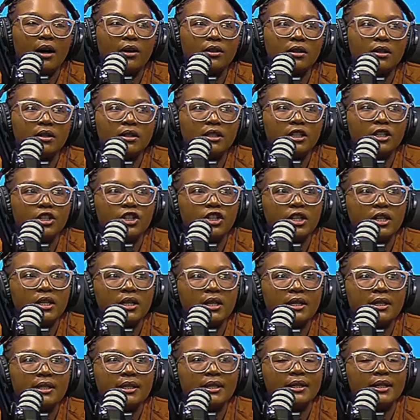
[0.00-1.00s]

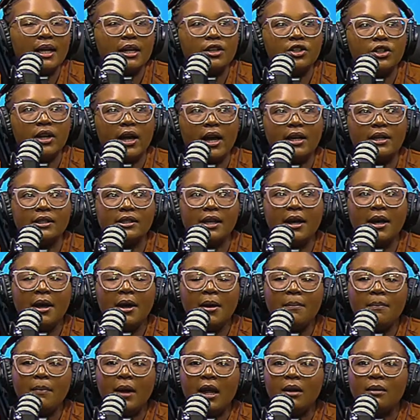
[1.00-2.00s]
conditions such as
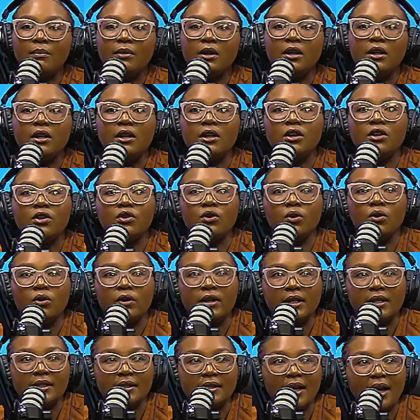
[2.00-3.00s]
maybe your
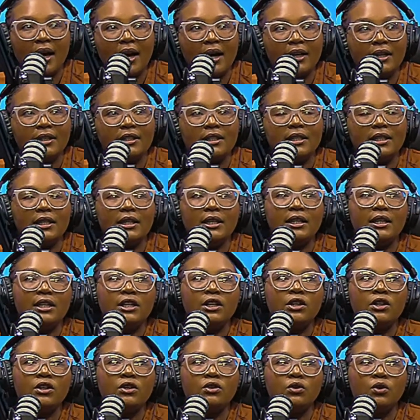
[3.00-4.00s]

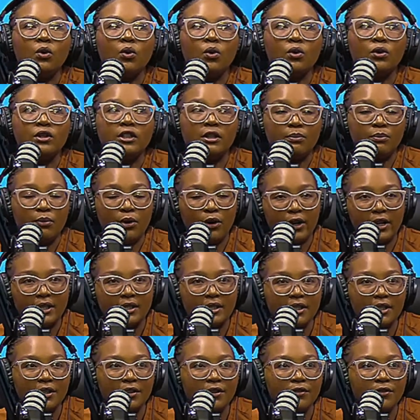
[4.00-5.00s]
anxiety, your
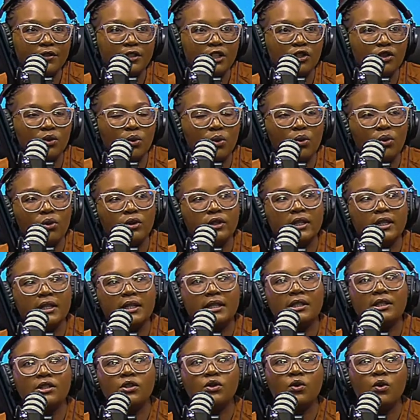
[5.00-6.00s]
depressive
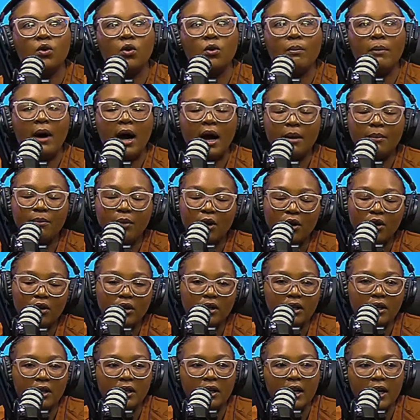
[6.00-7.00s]
disorders, your
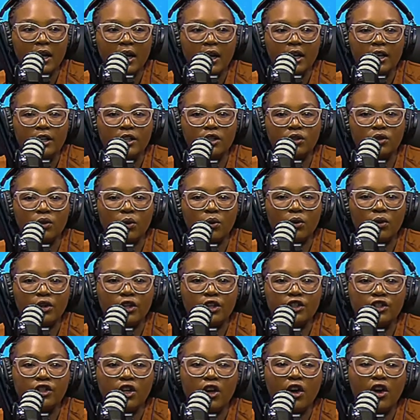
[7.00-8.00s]
bipolar
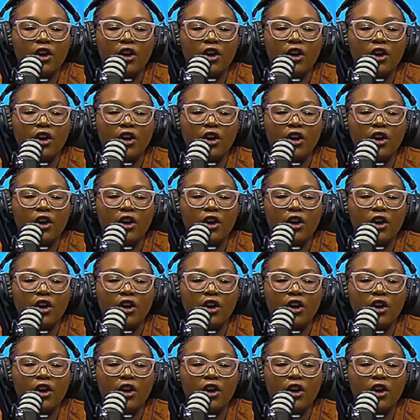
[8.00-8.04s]
disorders,